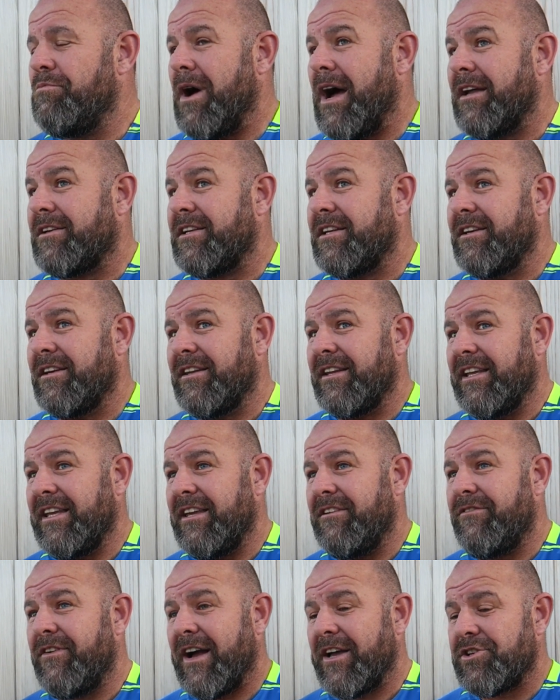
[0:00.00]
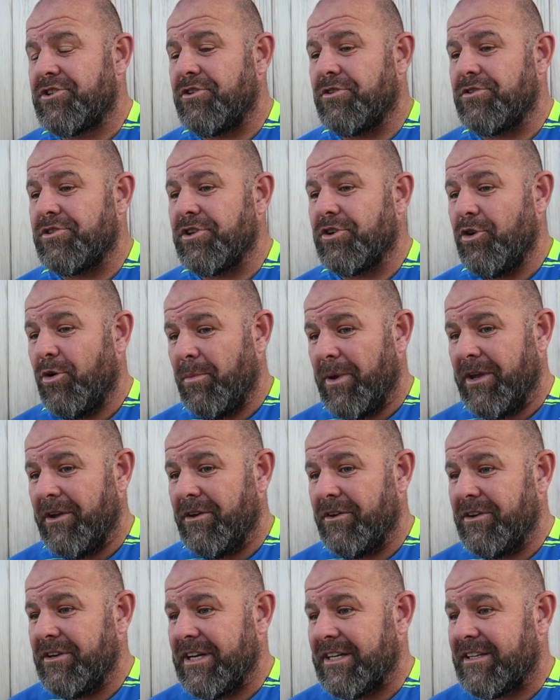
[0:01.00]
I didn't leave Ashton to come
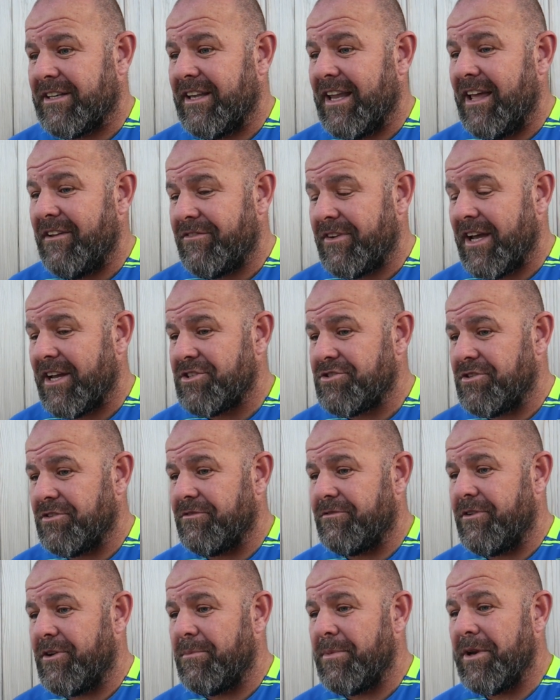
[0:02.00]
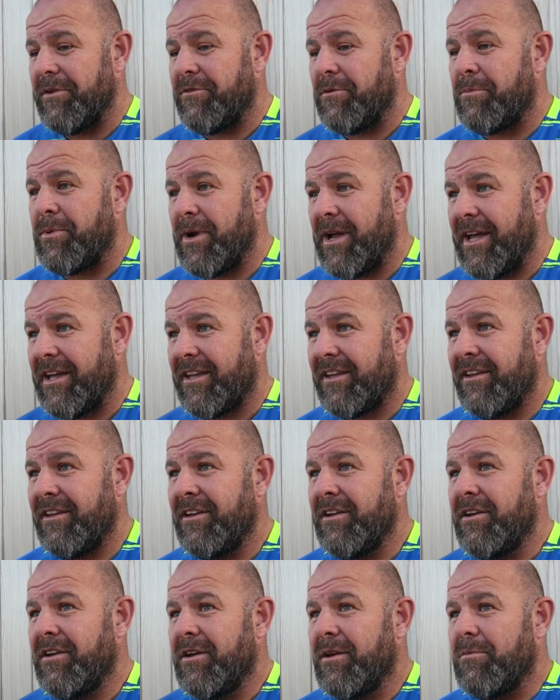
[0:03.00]
here. I'd left Ashton for a bit of a break,
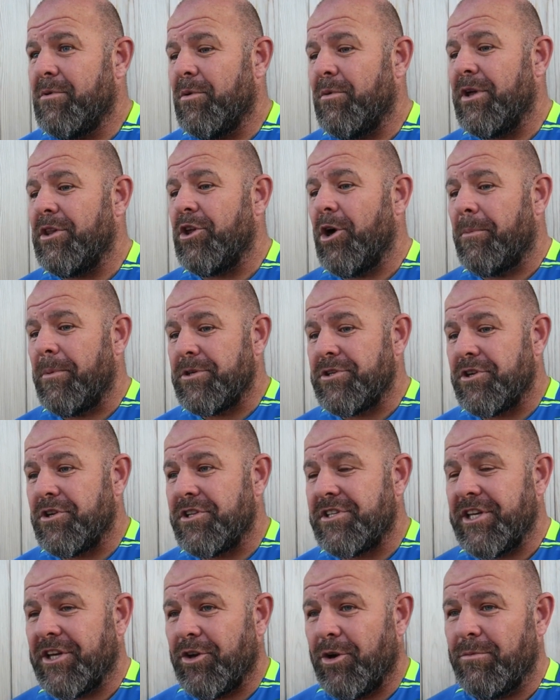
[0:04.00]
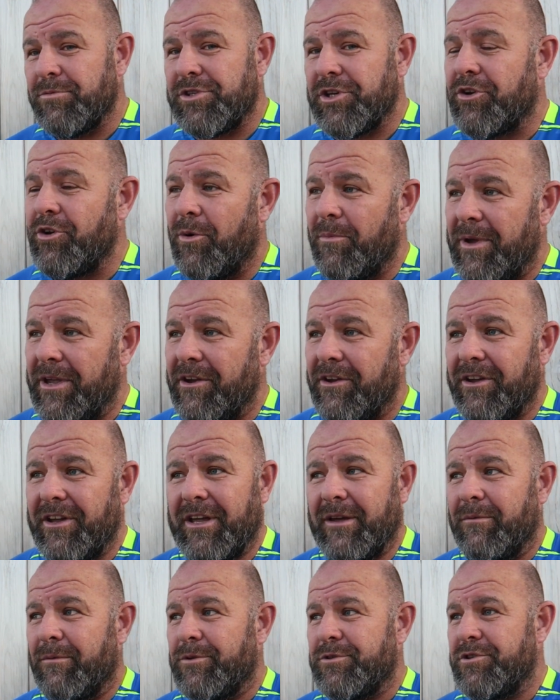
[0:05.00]
but when the opportunity come to come here,
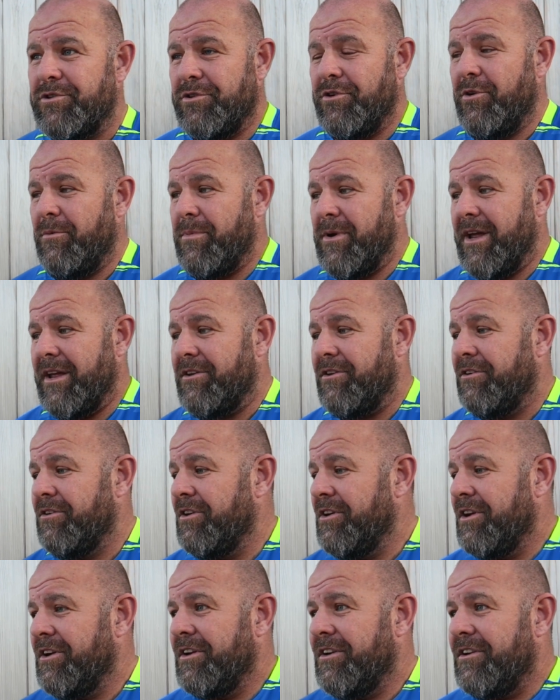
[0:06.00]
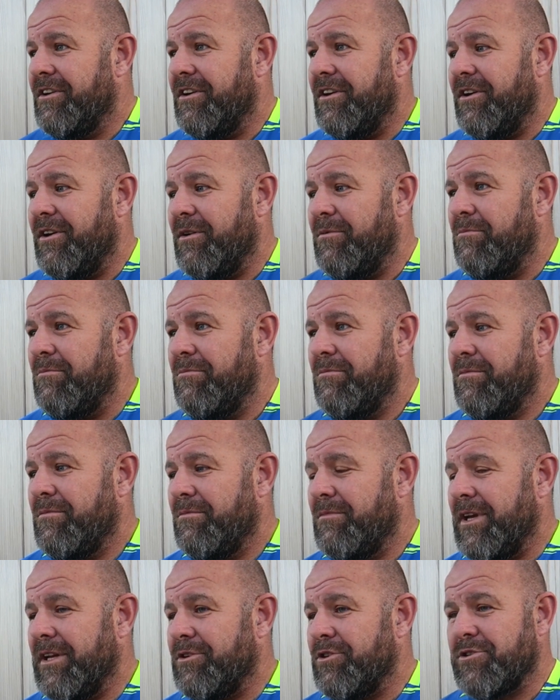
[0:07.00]
it was a no-brainer.
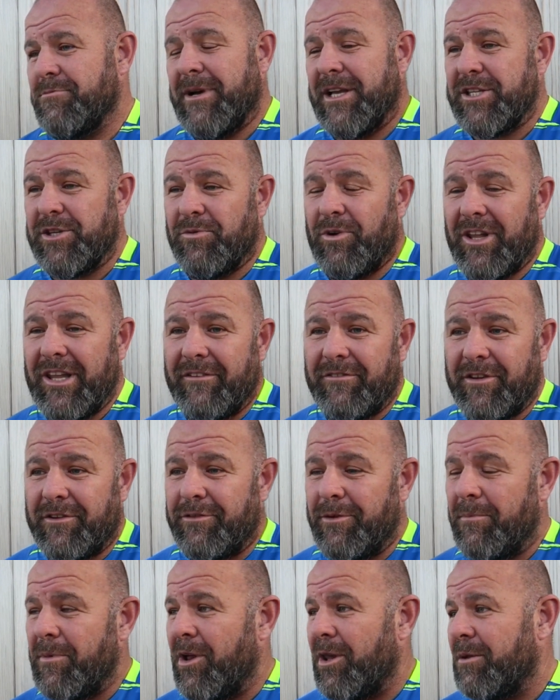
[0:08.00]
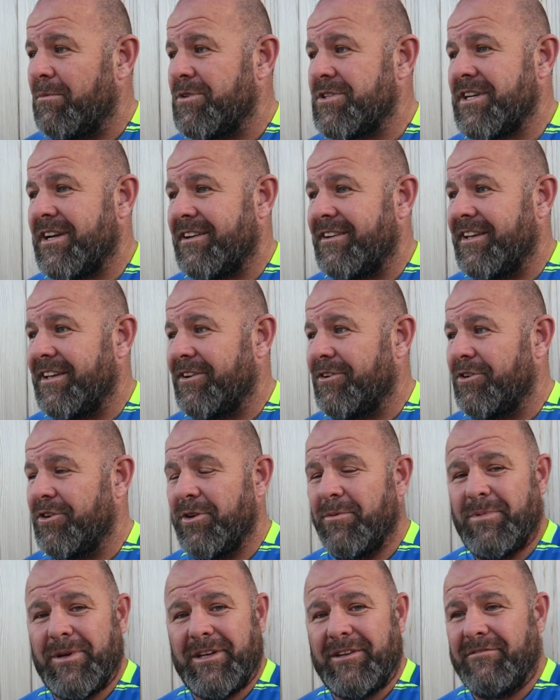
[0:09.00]
It doesn't matter what level of football it was at. It could
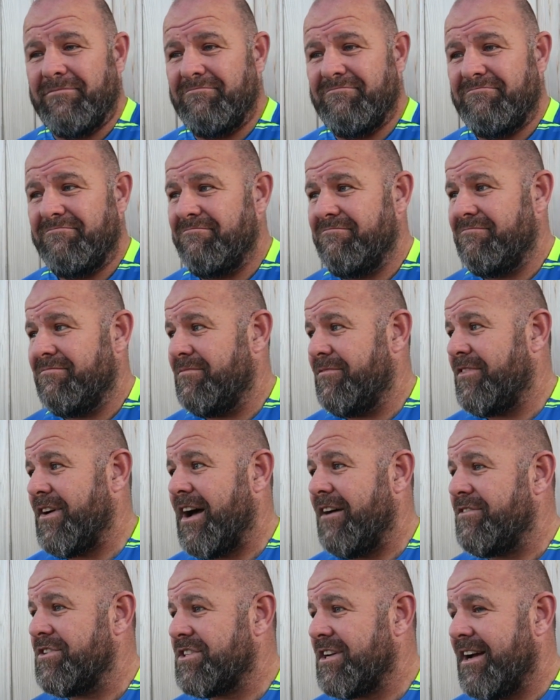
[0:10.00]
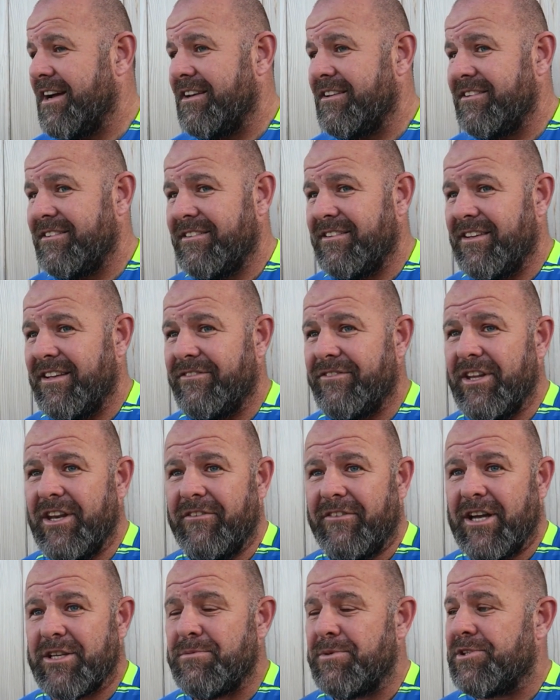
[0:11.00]
have been five-a-side. If they'd
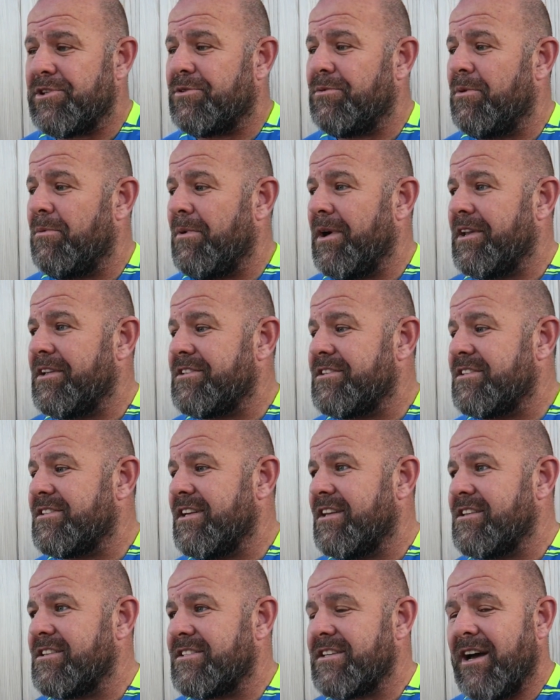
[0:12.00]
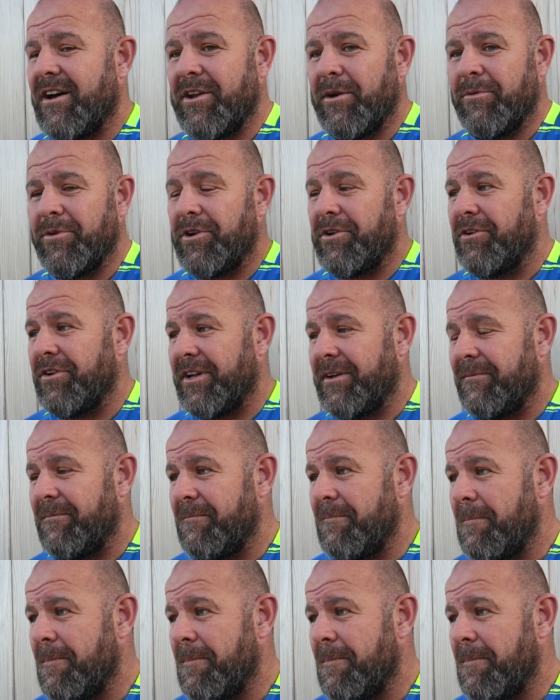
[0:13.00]
have asked me to come and manage St Helens Town, I would have done it.